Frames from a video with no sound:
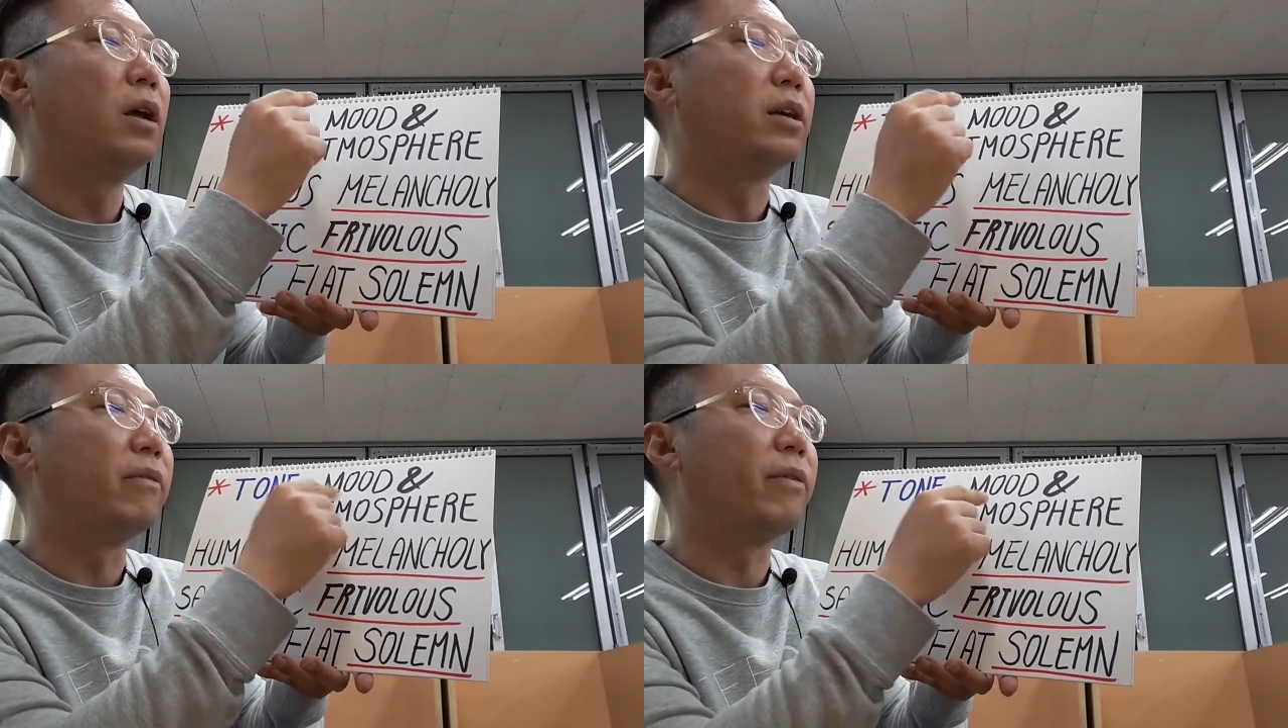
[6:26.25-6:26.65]

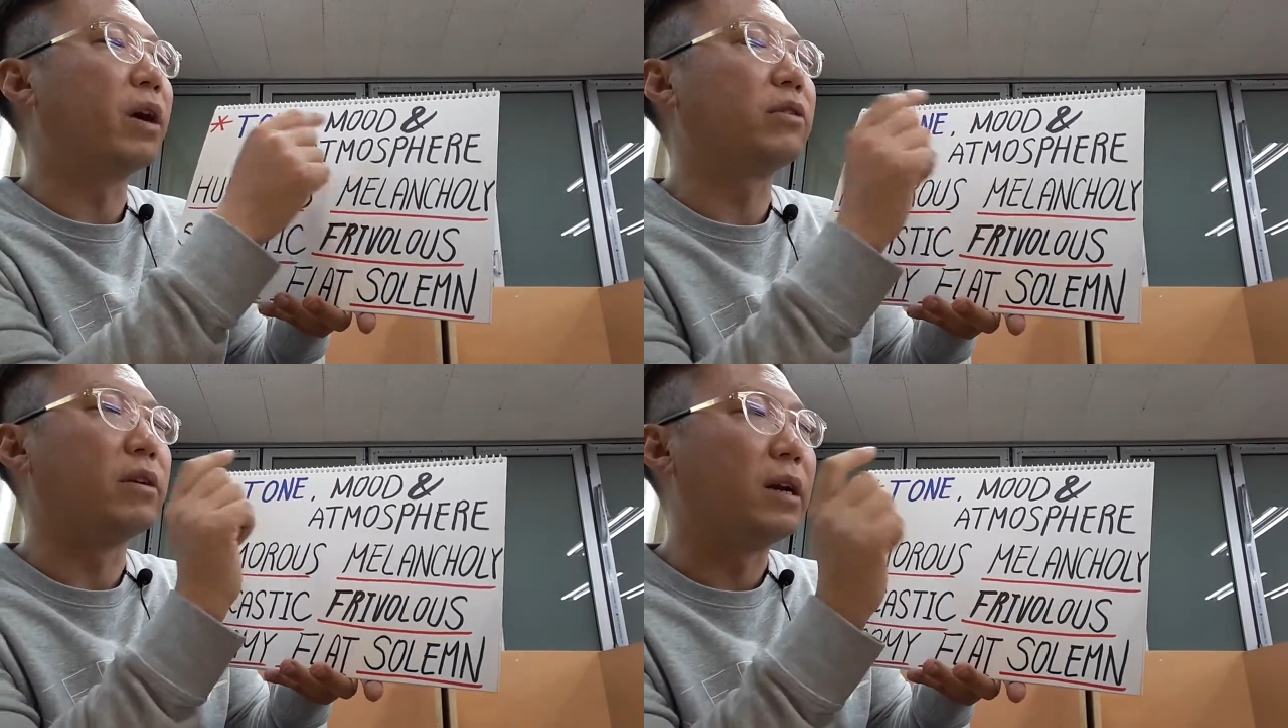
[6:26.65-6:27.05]

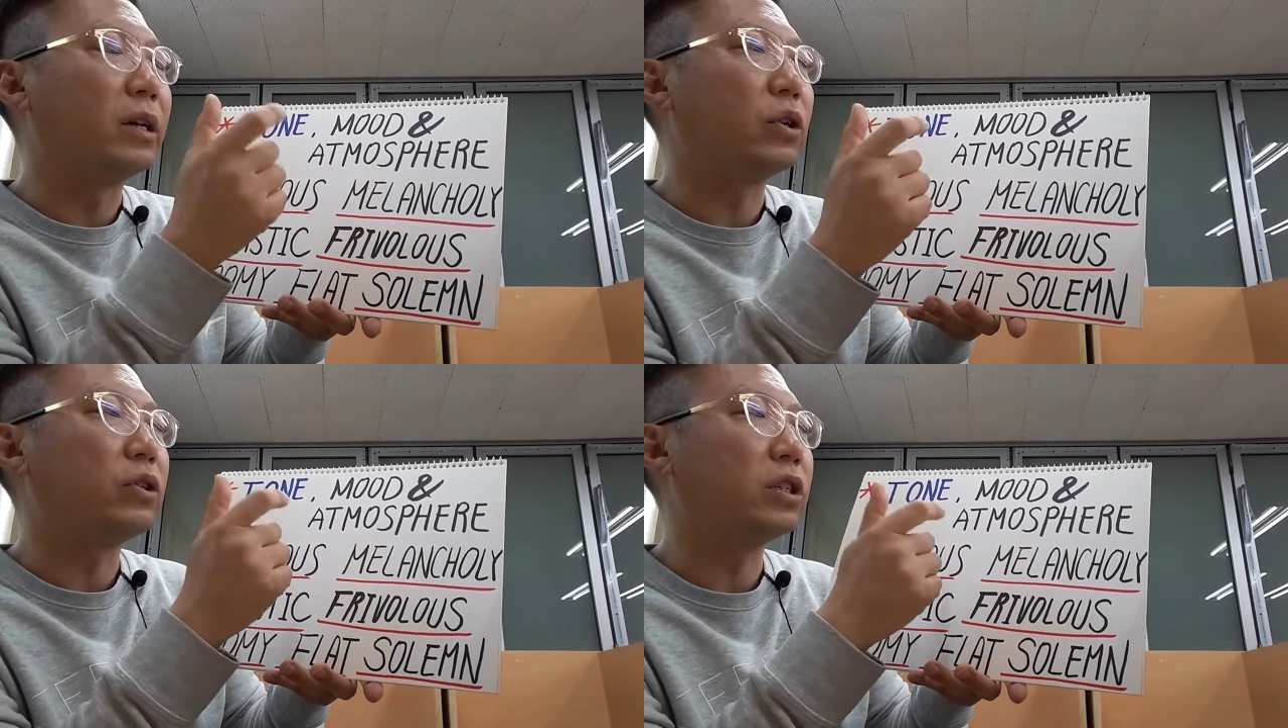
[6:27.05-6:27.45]
effect
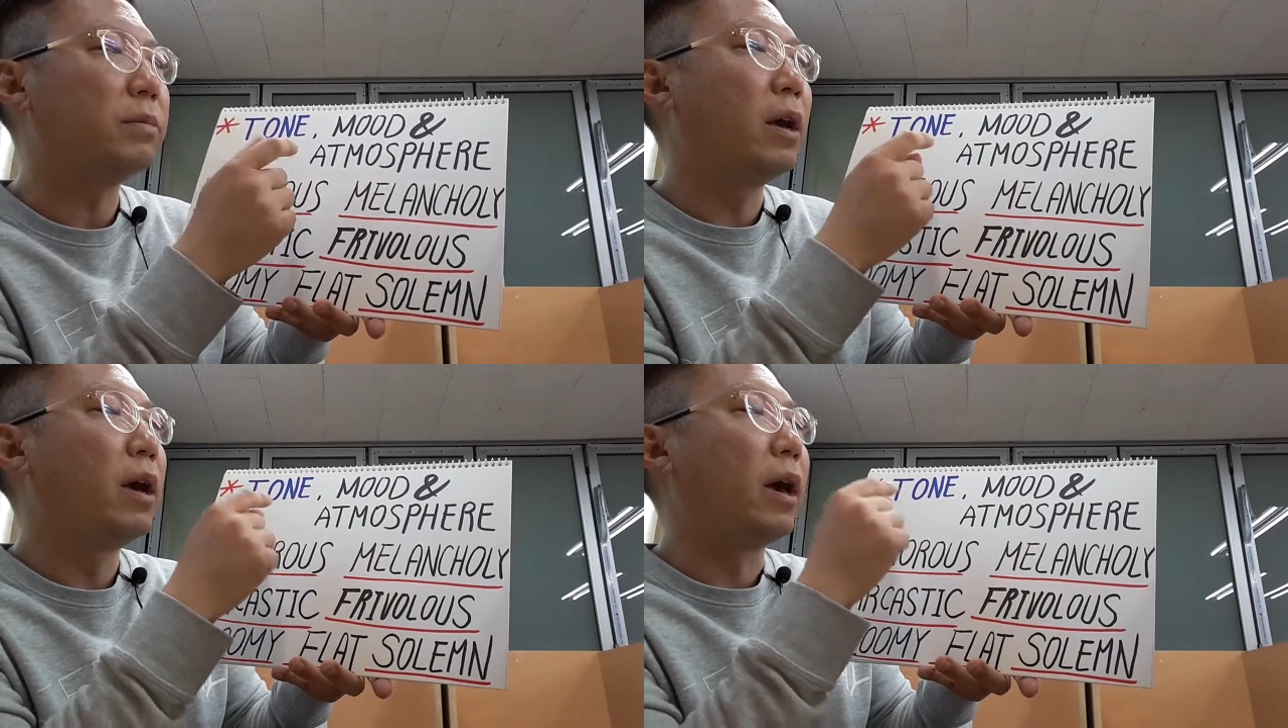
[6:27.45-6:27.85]

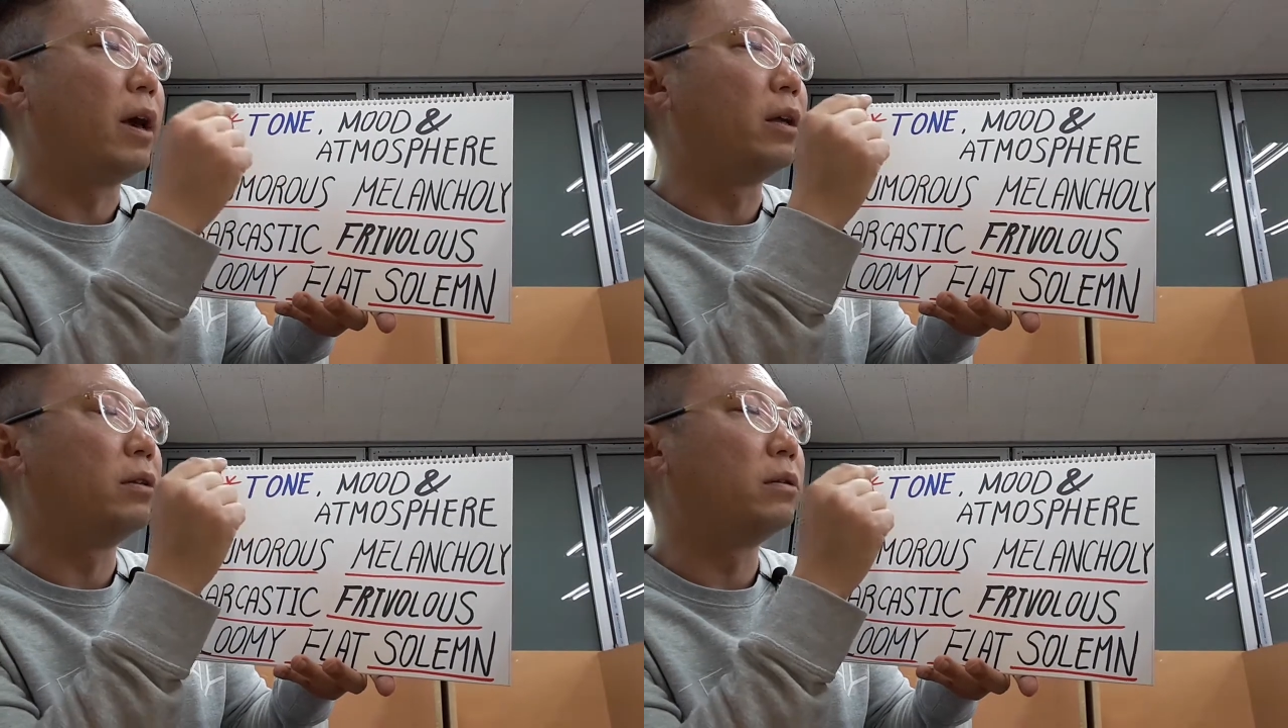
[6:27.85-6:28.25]
relationship,
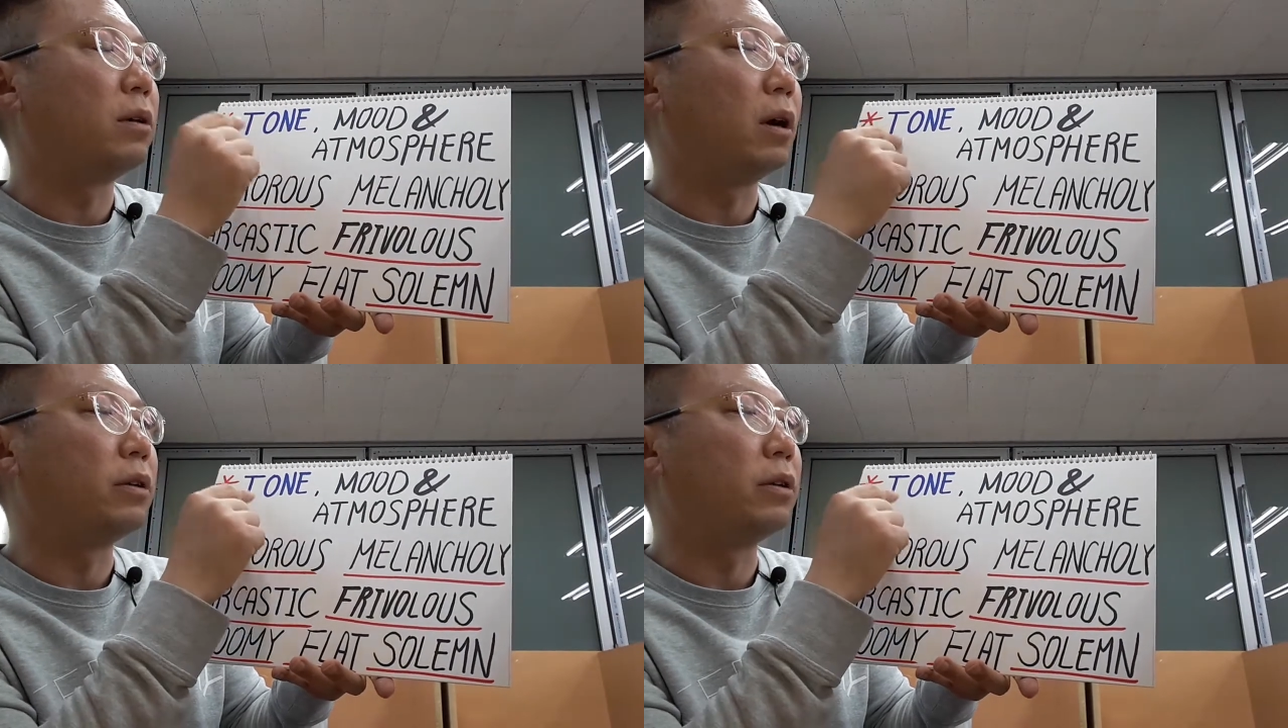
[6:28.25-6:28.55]
and